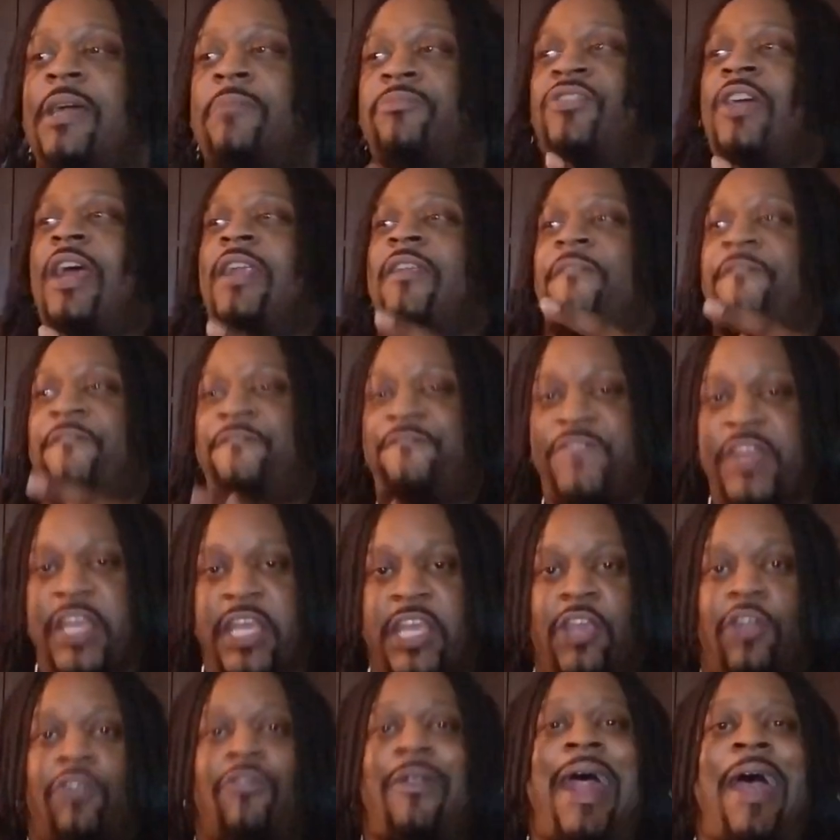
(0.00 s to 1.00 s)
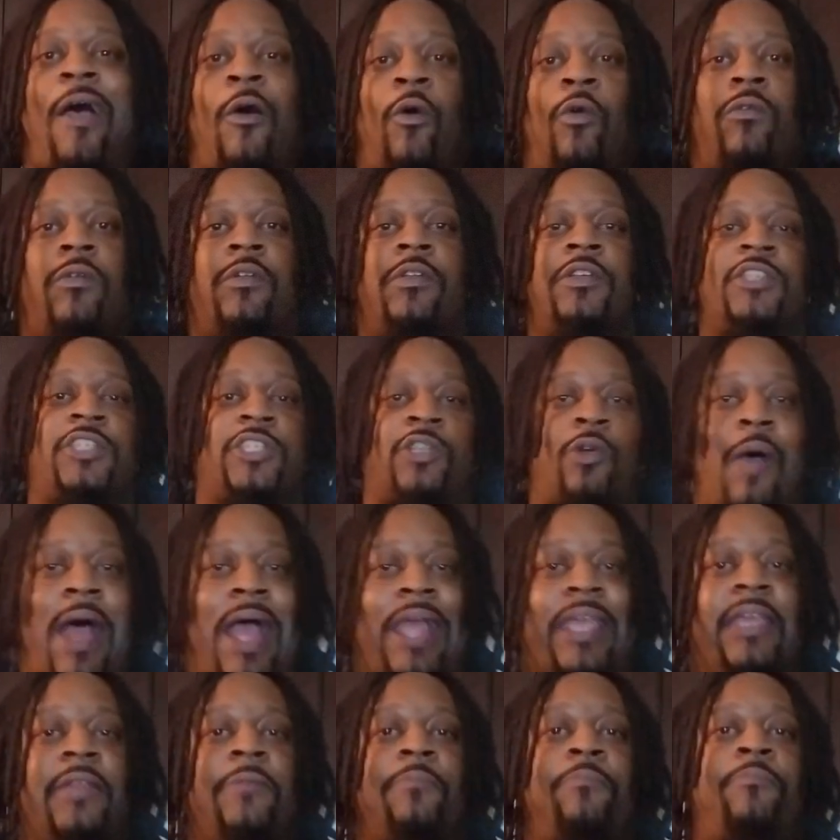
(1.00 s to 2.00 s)
I'm trying to figure out so I
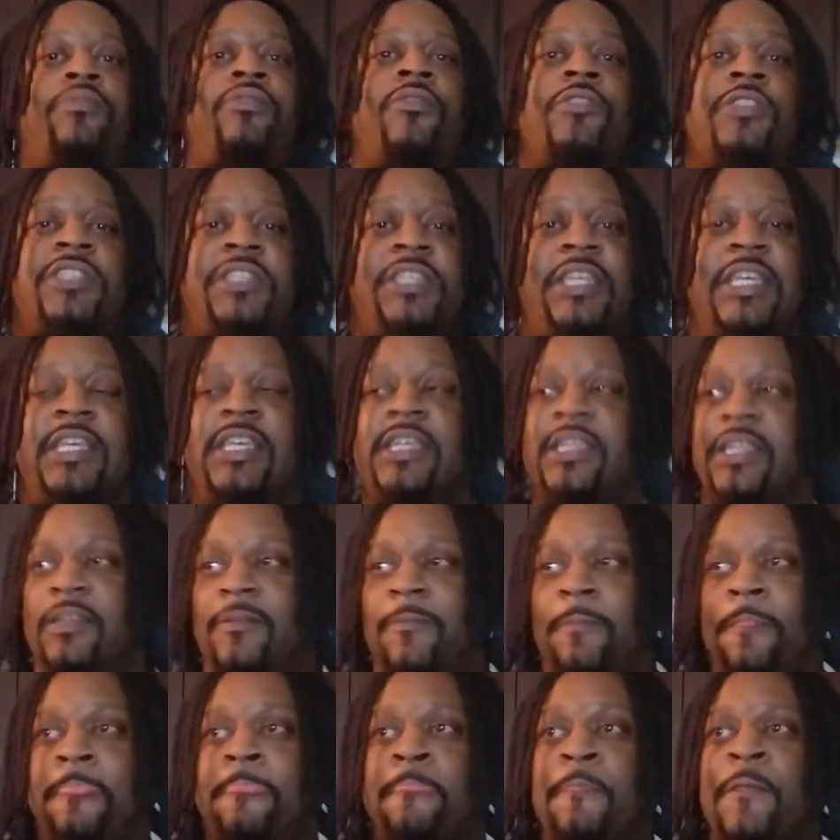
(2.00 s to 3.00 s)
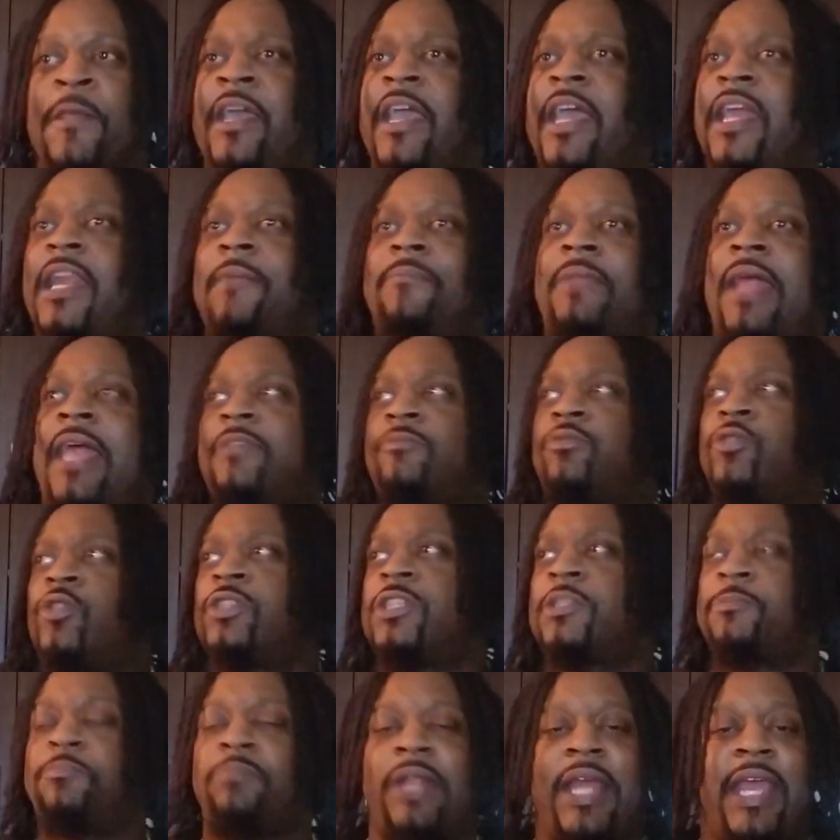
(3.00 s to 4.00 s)
can proceed. And I'm like, well,
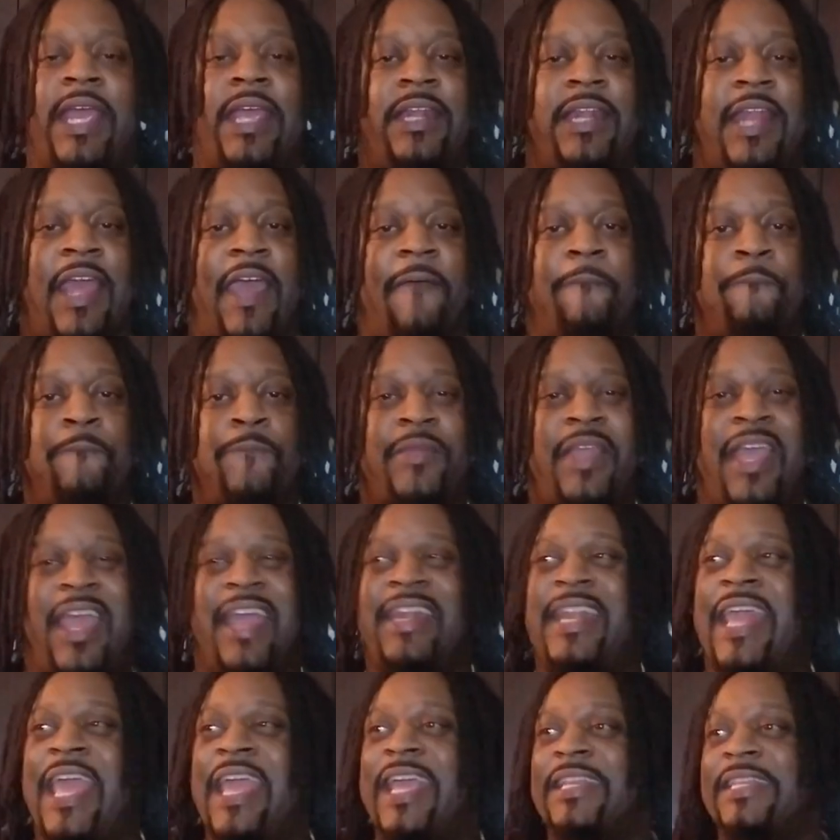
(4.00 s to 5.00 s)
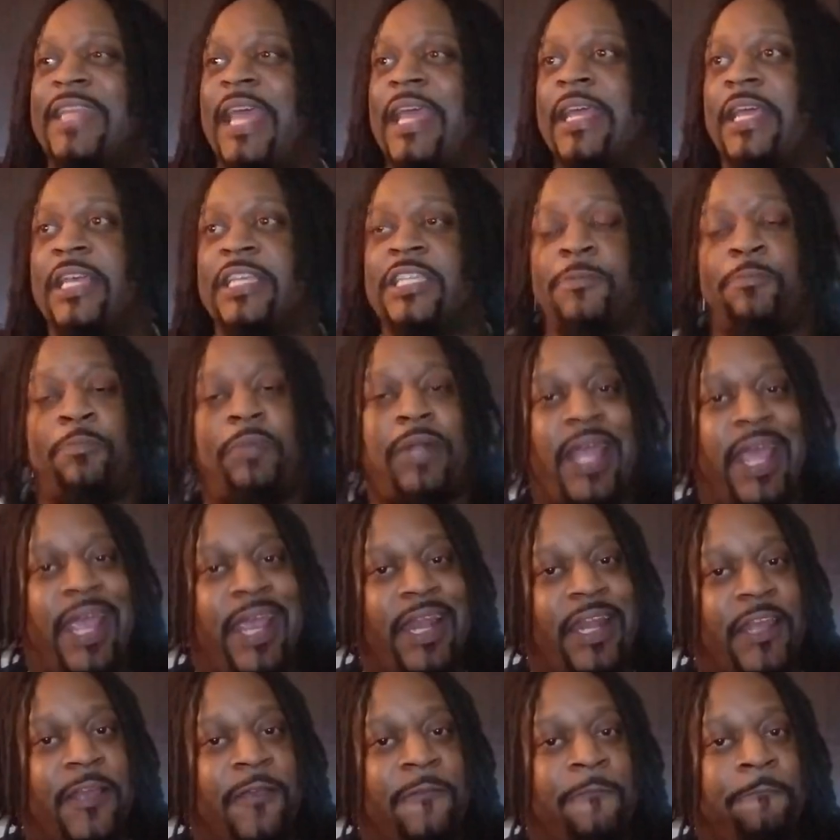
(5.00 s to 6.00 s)
explain that. And they
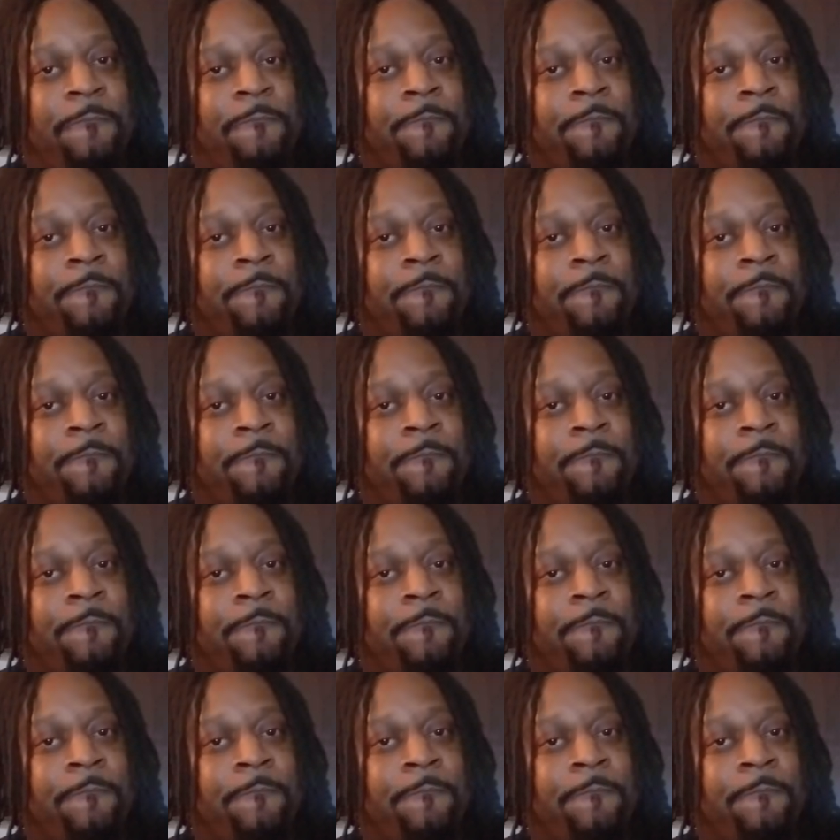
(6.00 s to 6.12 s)
explain it.